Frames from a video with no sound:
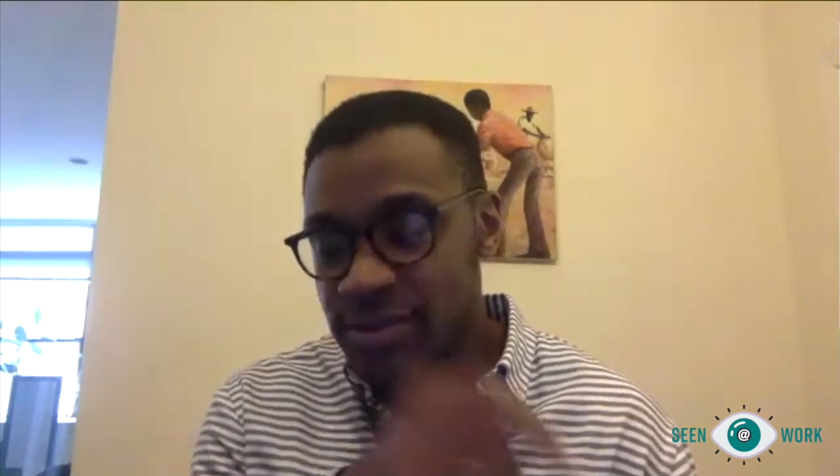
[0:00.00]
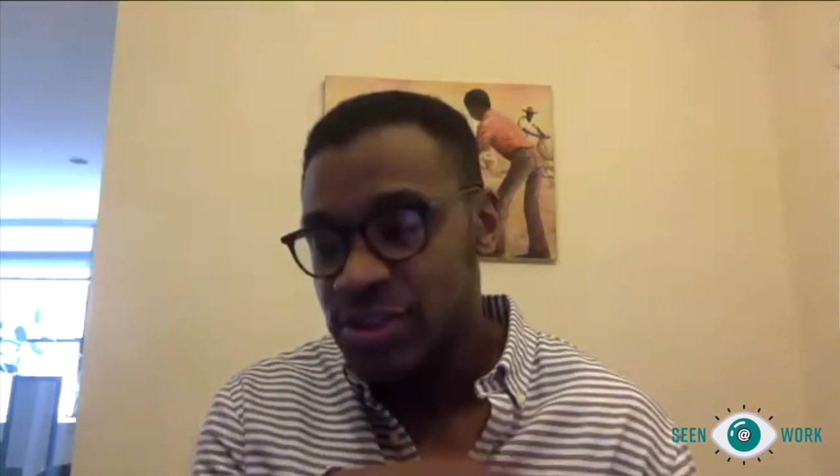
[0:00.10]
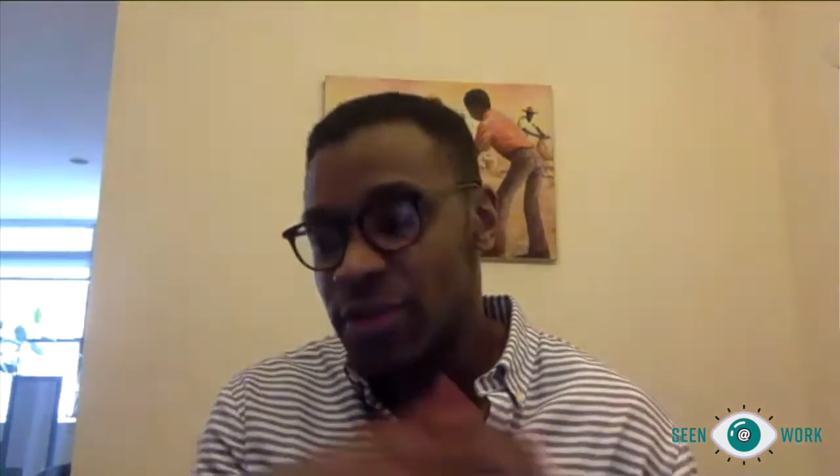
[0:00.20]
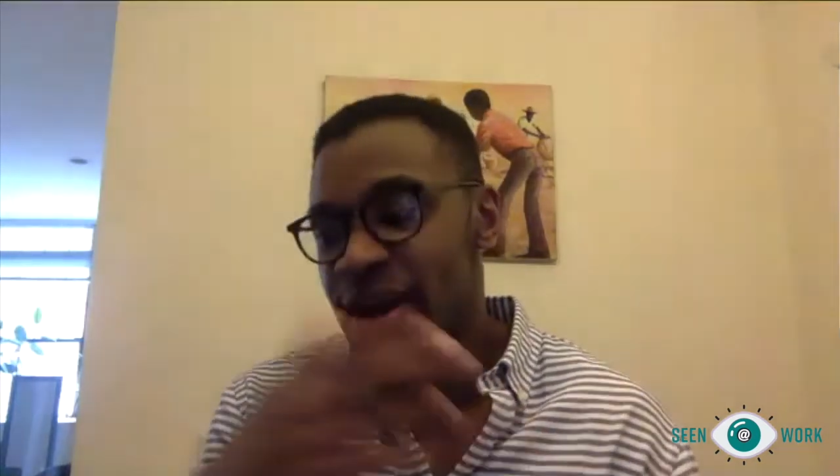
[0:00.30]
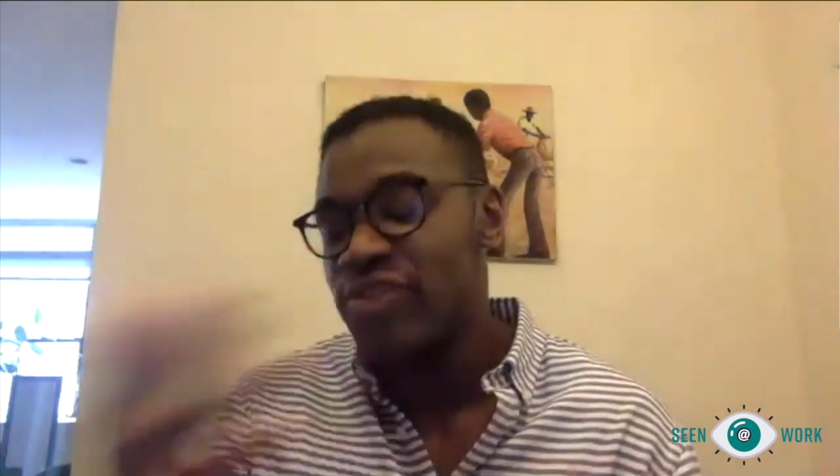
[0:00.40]
So
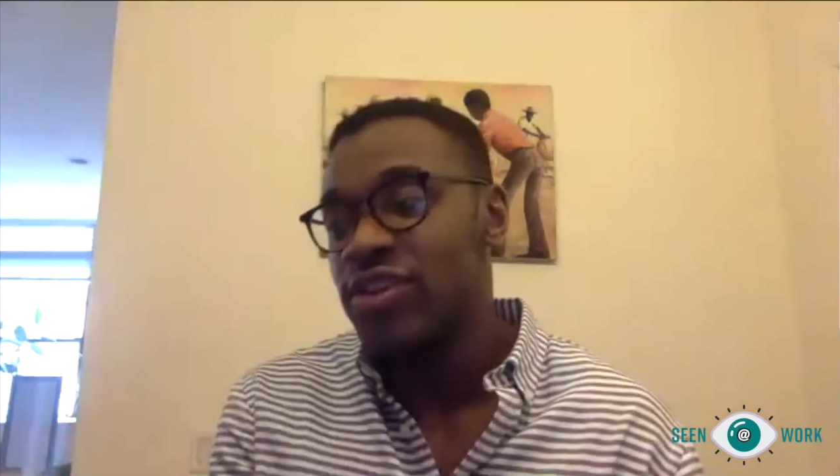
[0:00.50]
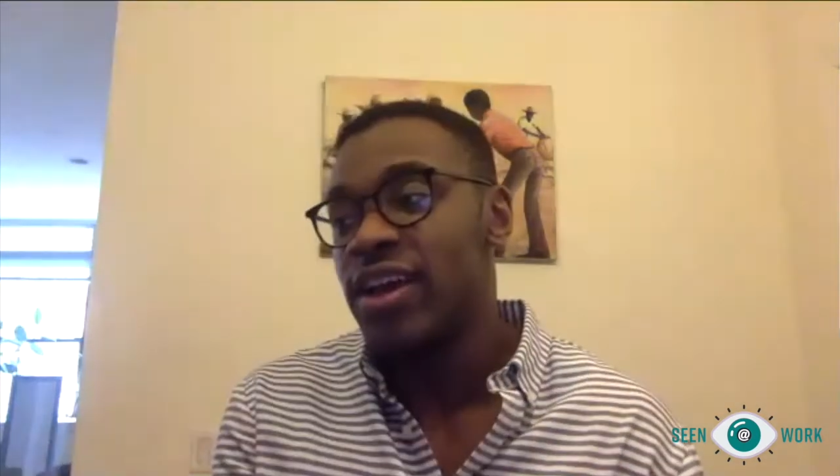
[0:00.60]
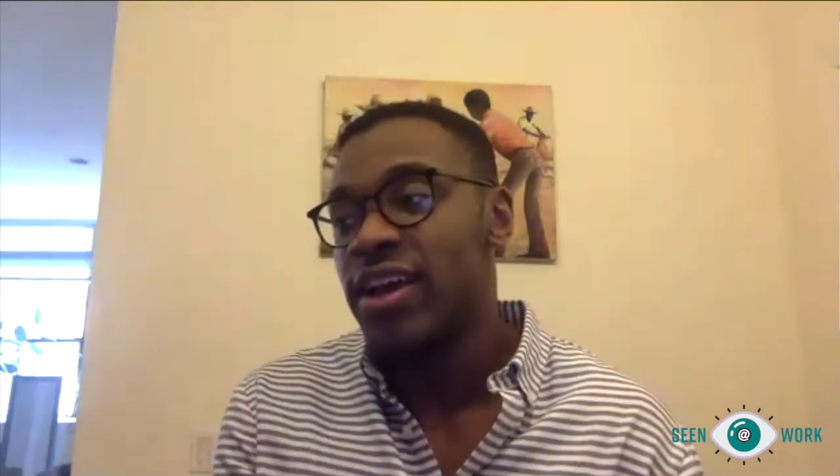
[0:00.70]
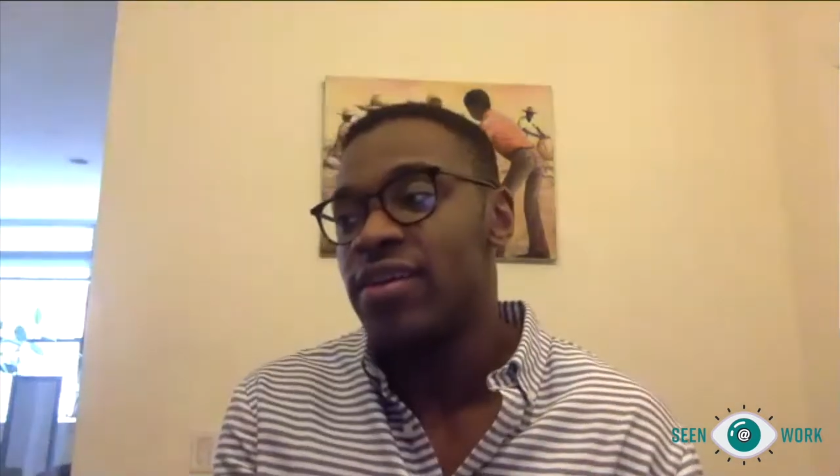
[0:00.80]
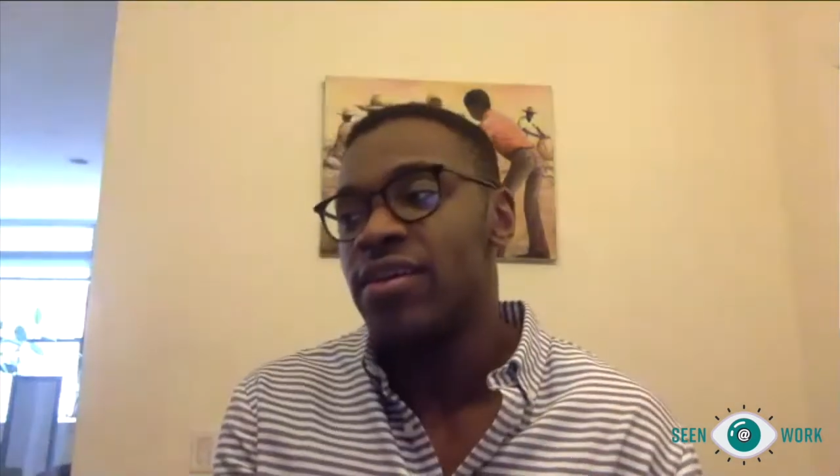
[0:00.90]
imagine,
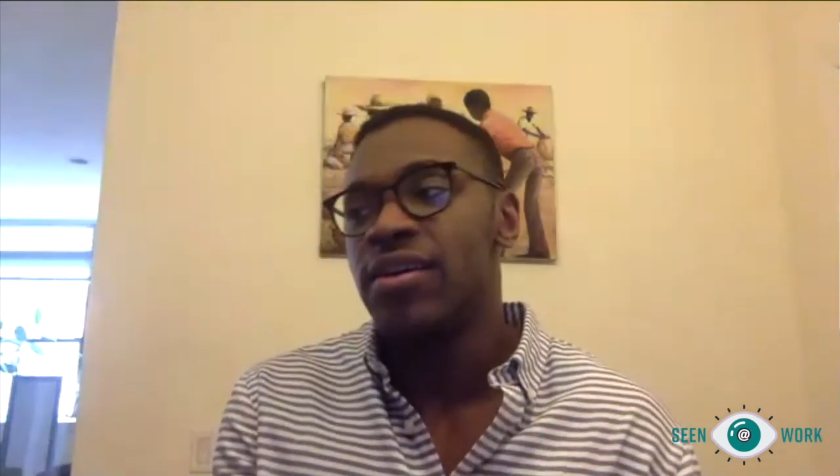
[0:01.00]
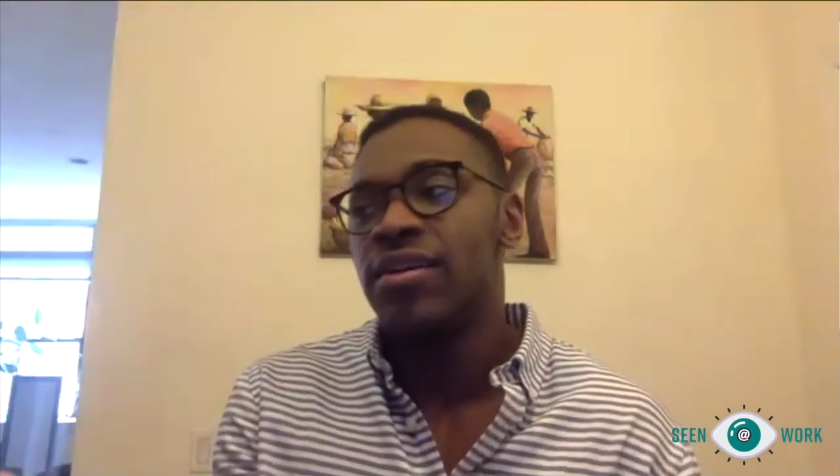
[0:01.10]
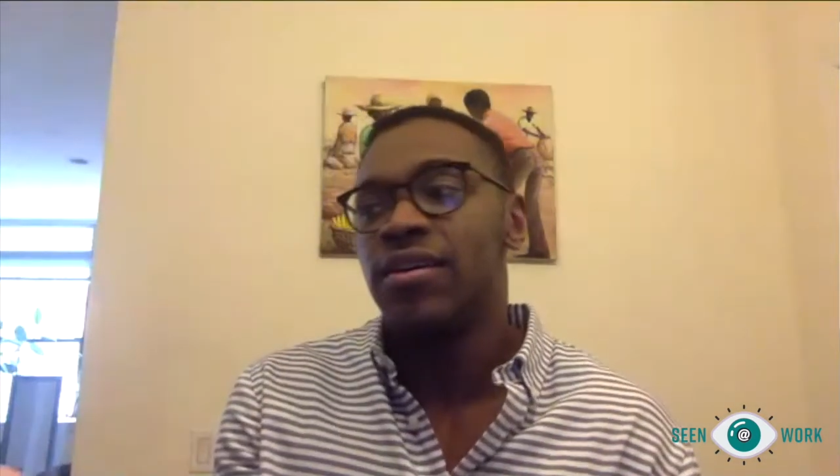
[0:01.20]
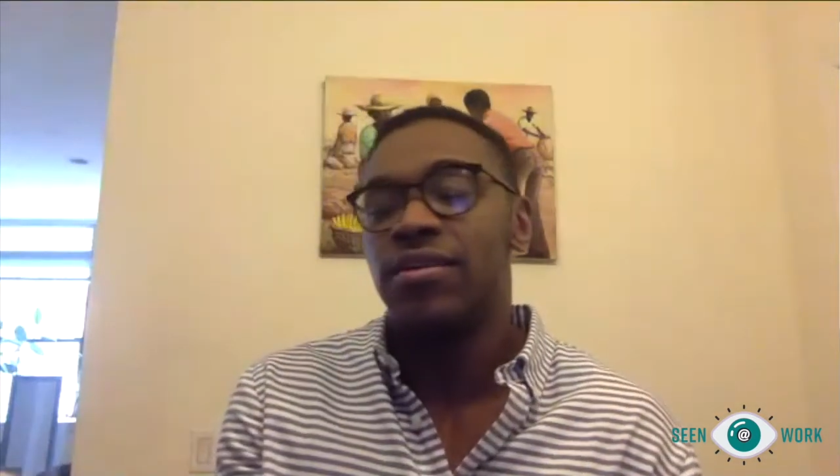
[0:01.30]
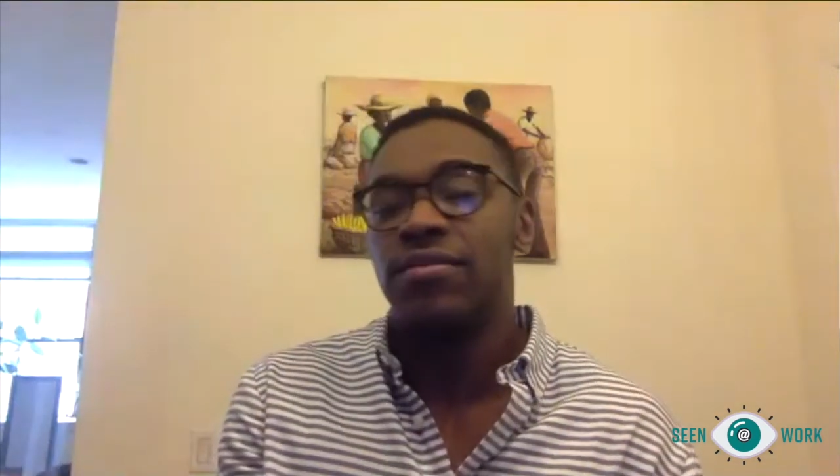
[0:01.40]
like,
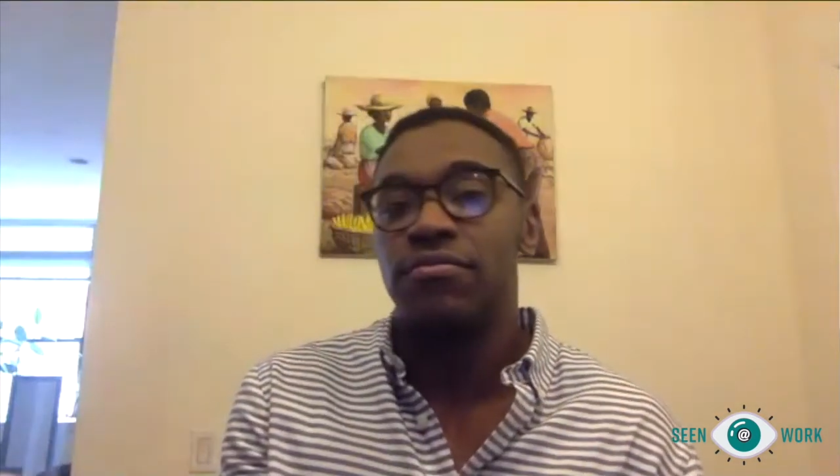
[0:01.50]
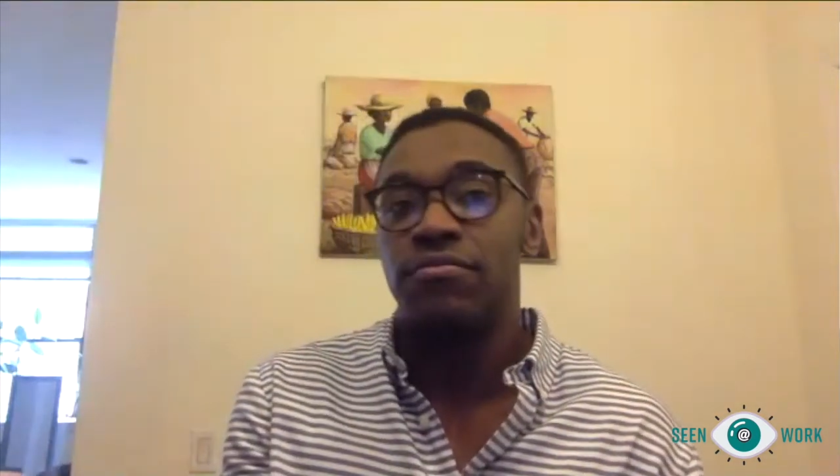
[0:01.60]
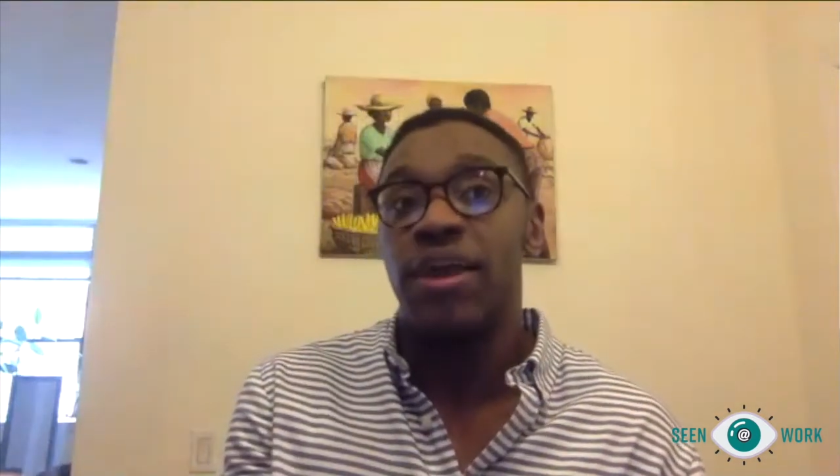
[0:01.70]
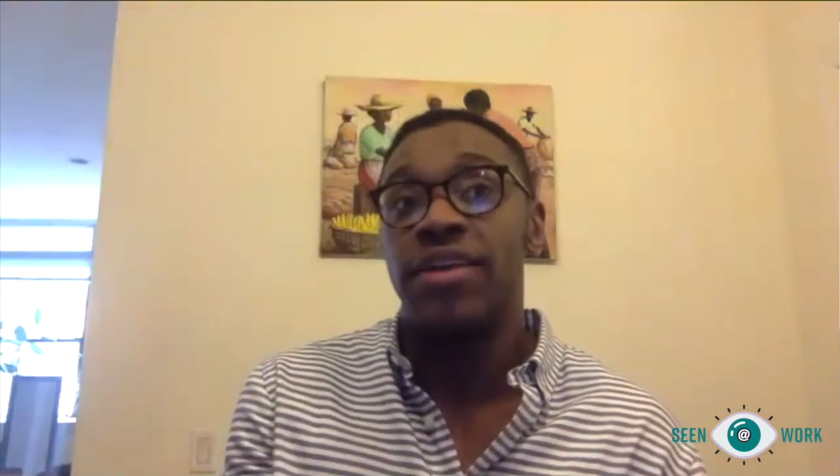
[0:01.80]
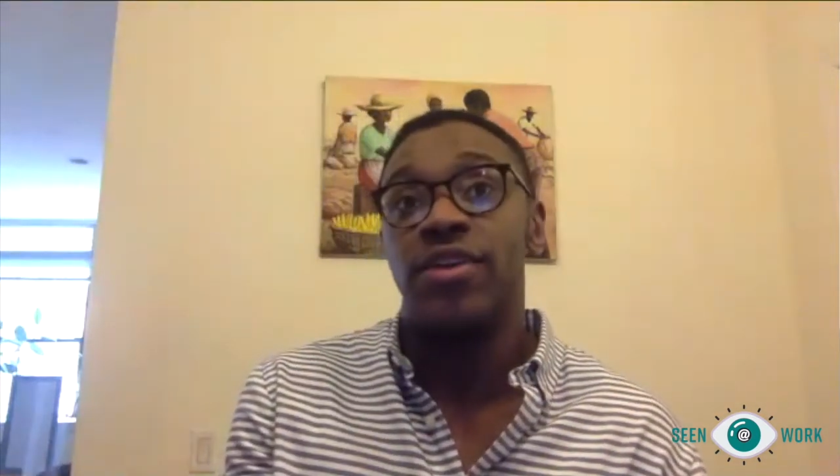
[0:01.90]

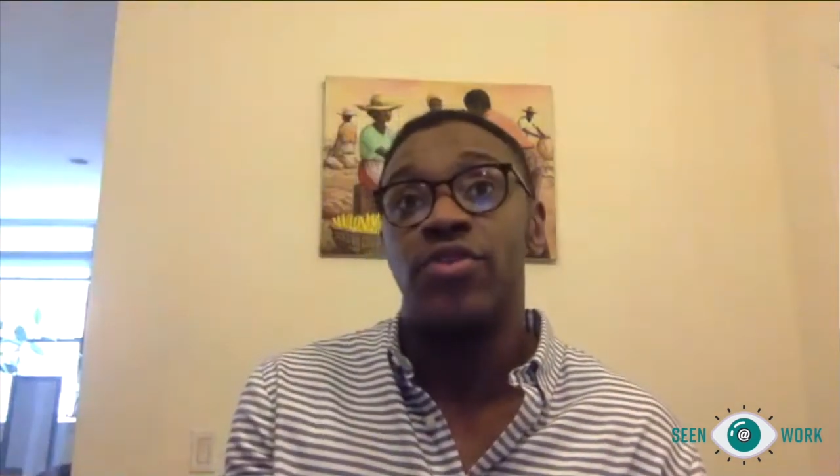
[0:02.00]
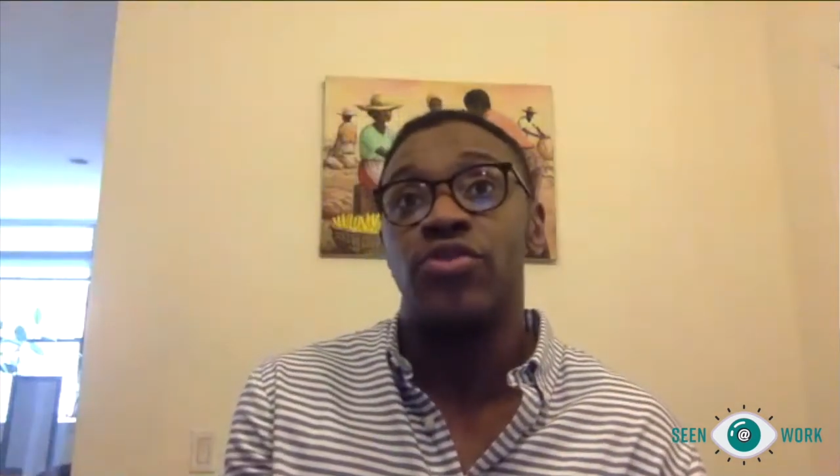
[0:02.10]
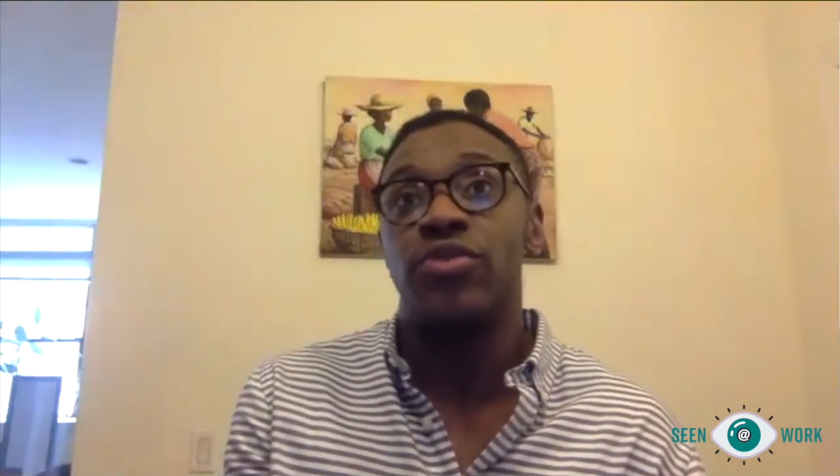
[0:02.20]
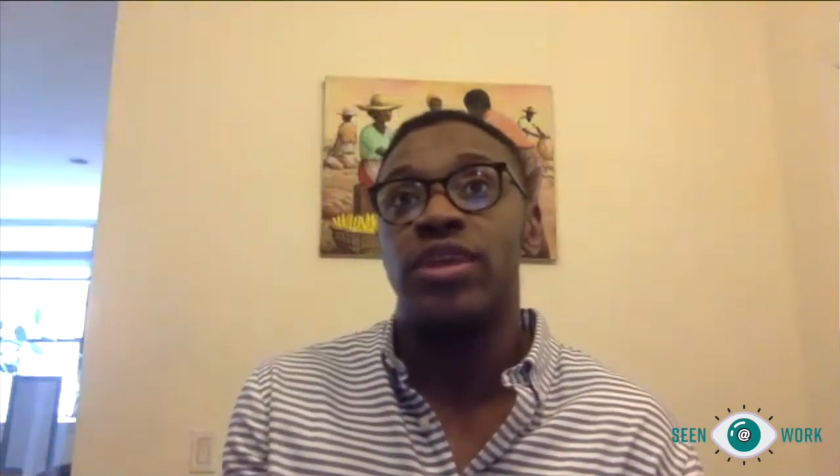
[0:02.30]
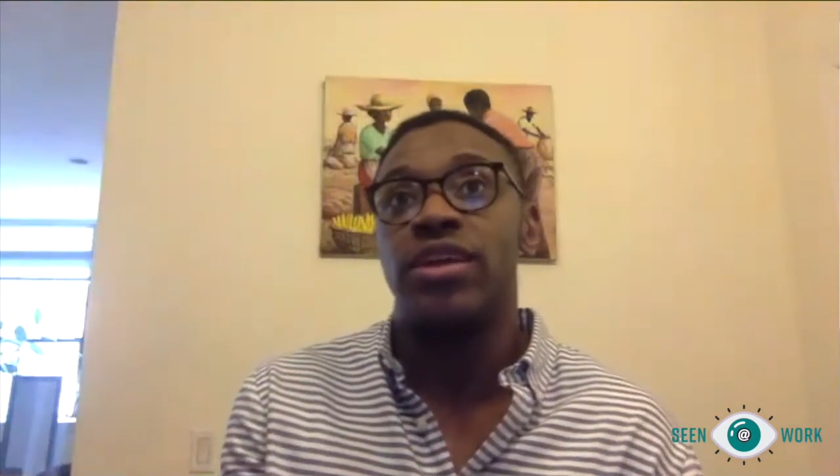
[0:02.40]
by year
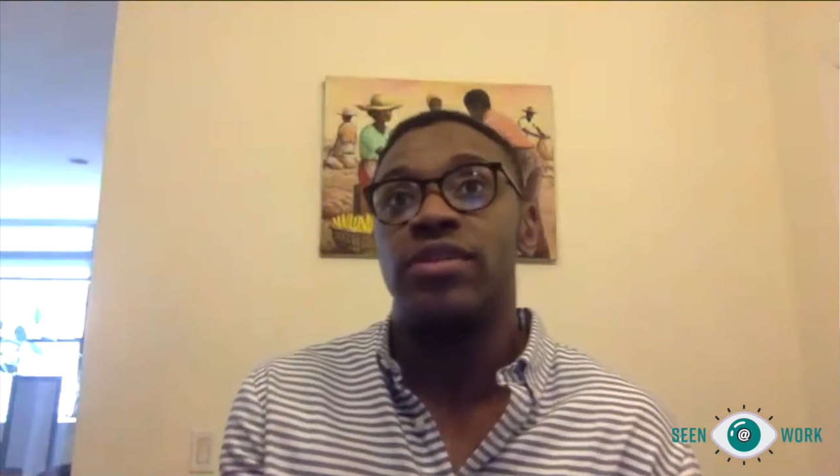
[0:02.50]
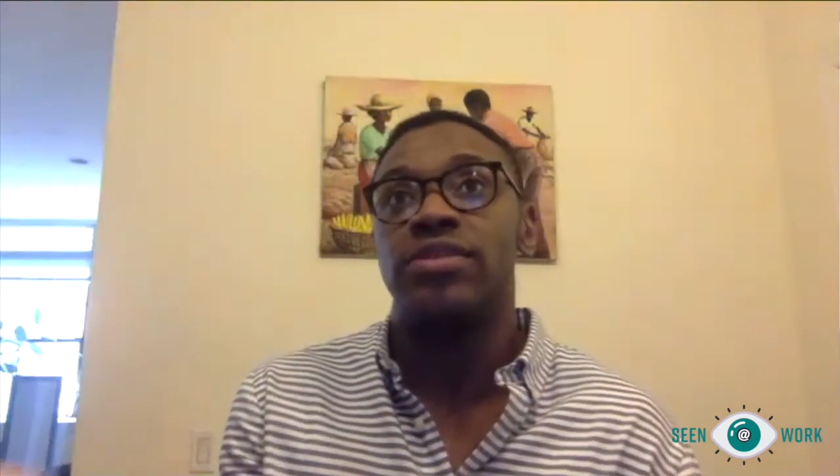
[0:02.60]
three,